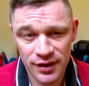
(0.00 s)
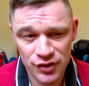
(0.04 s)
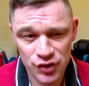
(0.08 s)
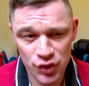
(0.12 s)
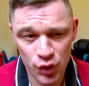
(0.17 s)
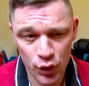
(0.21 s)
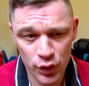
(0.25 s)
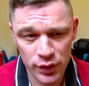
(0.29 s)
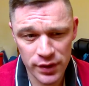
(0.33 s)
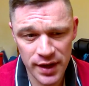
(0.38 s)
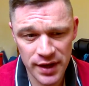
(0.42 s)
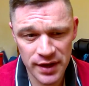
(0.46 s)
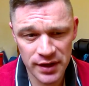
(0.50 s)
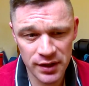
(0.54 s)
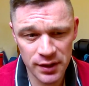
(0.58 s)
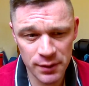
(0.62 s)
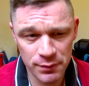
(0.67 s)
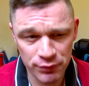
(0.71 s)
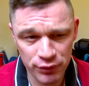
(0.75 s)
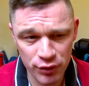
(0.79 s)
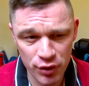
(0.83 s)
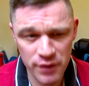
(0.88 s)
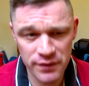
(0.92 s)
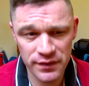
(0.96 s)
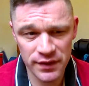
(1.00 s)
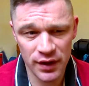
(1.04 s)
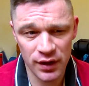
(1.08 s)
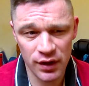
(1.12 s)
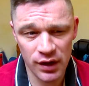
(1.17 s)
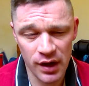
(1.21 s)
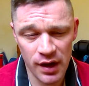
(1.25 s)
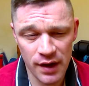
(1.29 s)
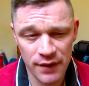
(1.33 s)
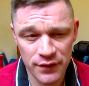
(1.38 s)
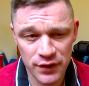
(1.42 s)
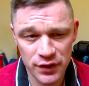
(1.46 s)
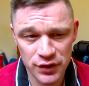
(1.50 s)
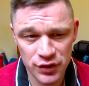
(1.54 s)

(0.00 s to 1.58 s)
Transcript: so that they can improve their life,